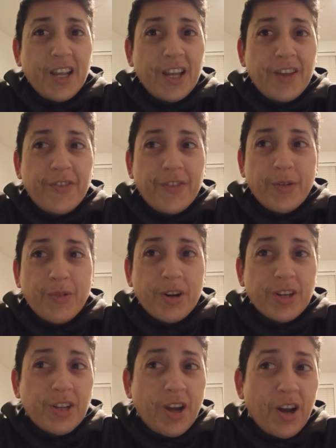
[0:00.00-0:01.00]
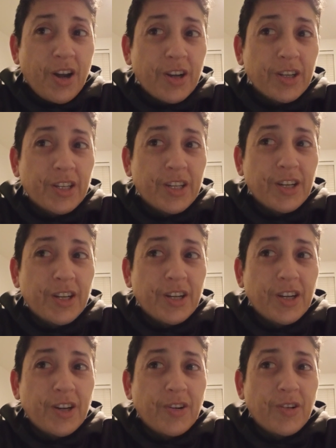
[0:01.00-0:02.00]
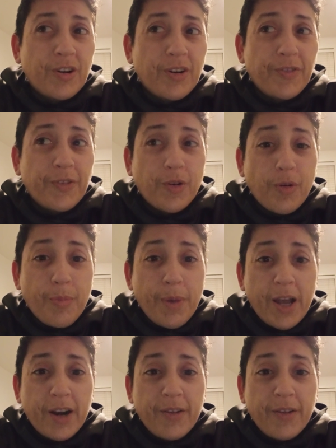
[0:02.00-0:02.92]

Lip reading: if you were a dog or if you were mad.